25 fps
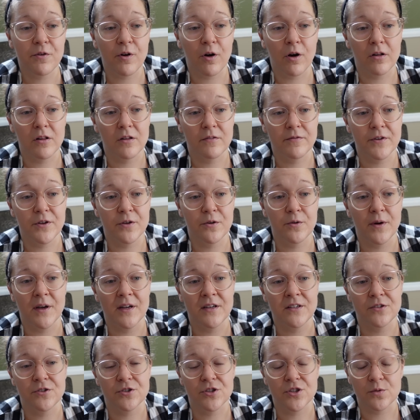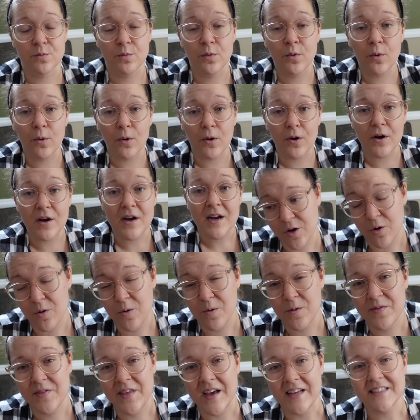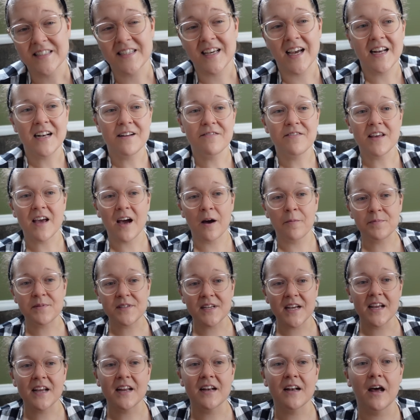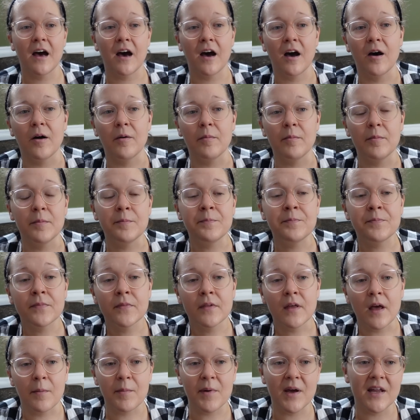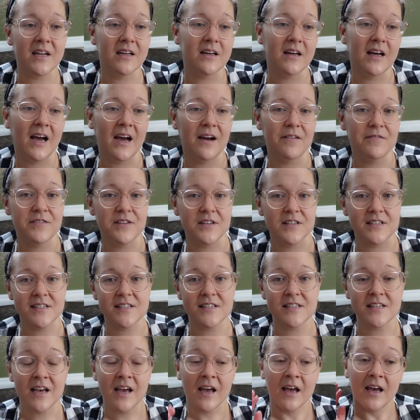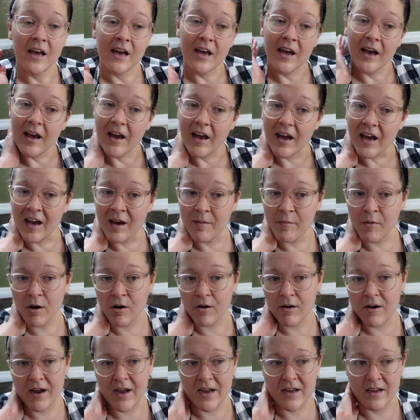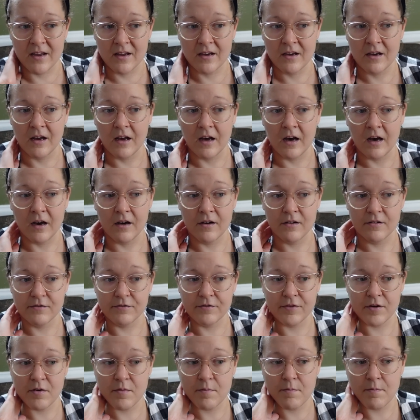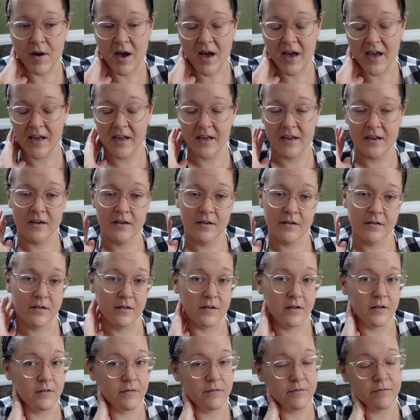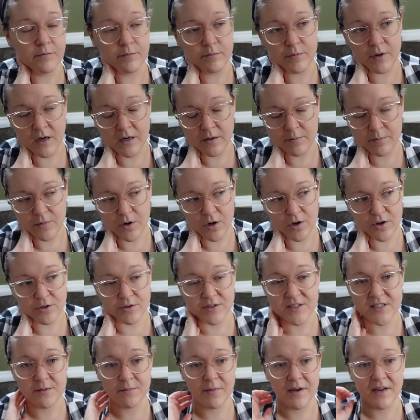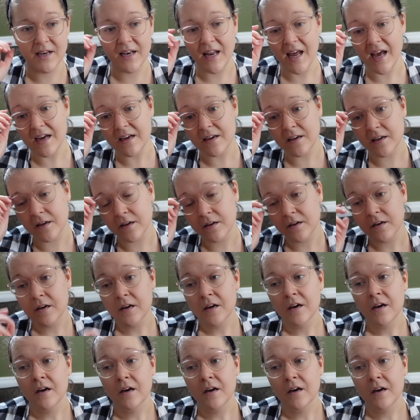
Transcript: for all of you and your support. So that's kind of the update. I'm gonna have this MRA of my arteries in my neck